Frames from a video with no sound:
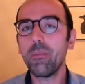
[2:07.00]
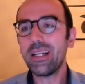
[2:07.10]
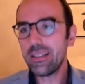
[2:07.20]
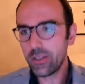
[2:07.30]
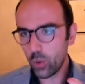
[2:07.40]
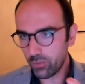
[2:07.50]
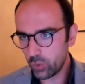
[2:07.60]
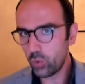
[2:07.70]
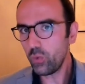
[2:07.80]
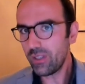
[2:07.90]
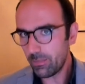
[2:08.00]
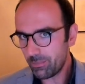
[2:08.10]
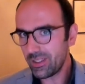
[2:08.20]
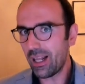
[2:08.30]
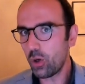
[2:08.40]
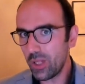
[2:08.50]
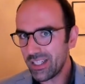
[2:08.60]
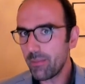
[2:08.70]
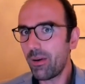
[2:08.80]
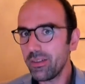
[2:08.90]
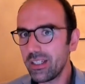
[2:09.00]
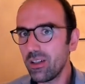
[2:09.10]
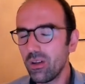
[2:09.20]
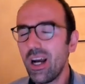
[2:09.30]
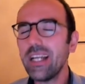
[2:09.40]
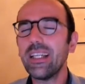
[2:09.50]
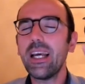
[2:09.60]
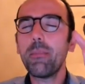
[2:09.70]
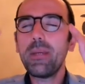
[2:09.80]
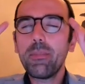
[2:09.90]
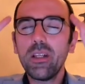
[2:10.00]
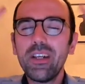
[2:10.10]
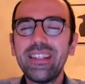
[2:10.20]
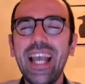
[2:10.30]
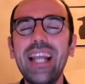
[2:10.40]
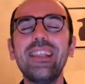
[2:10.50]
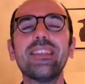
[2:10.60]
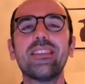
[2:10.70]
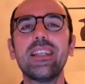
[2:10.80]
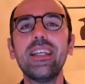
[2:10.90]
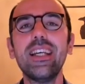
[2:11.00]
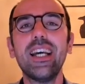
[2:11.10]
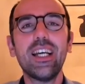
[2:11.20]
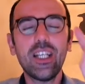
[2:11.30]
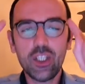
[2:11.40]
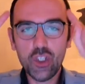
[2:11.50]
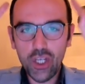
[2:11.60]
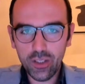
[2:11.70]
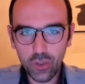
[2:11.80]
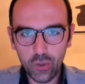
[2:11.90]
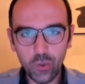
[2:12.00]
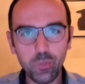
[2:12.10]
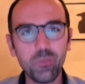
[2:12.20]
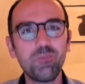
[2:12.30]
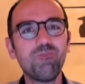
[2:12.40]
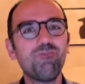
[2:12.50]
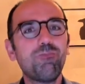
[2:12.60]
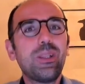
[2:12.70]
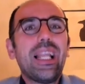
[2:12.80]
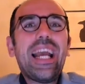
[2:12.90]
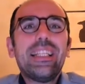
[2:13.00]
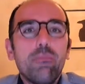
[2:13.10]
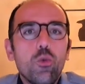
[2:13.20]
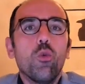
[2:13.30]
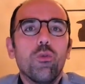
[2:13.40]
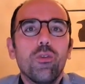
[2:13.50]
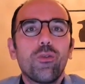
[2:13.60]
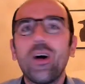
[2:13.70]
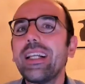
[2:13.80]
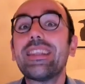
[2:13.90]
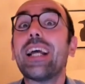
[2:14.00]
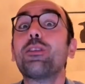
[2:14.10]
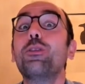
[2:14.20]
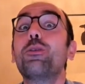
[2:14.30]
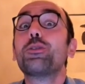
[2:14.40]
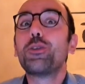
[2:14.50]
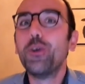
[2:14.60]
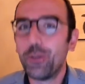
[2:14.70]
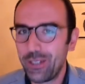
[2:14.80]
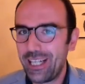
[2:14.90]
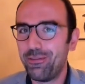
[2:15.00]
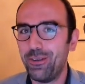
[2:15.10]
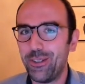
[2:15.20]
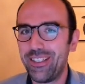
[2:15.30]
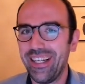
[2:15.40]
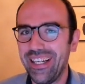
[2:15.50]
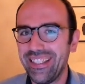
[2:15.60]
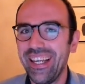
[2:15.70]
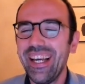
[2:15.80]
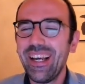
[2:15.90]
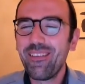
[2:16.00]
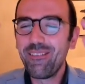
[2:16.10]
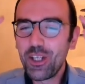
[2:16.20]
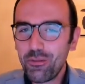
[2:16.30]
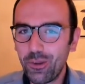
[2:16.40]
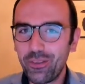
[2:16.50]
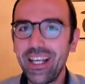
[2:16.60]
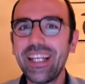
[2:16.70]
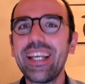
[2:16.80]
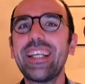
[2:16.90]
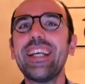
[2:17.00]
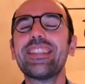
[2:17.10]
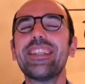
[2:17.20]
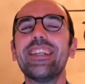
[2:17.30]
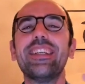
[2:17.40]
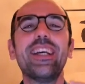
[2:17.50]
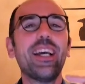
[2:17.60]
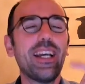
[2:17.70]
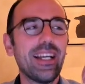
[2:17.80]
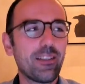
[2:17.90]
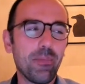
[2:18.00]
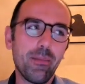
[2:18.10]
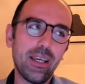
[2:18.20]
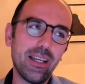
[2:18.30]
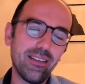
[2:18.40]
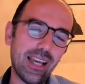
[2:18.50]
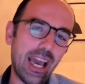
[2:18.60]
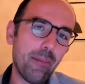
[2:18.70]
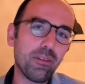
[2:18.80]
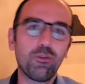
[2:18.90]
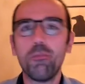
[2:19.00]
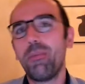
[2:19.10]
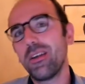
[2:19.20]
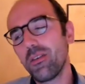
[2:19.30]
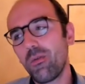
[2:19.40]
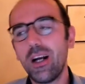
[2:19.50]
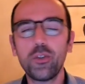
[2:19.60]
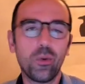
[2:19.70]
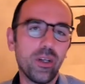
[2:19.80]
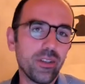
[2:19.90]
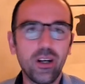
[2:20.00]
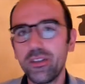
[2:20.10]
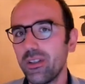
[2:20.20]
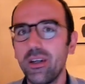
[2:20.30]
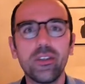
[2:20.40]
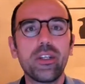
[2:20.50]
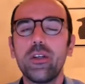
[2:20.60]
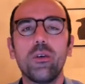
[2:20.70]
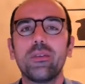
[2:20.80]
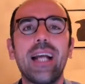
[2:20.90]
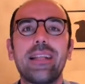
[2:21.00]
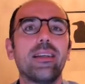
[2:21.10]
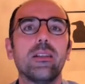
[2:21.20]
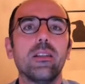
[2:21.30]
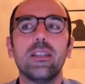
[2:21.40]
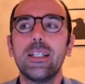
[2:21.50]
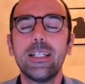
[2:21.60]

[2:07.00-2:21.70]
but instead of calculating a particular line, people have a tendency just to play the move, right? That looks good at first sight. Visual thinking kicks in. It's maybe a habit from Puzzle Rush or other, you know, tactical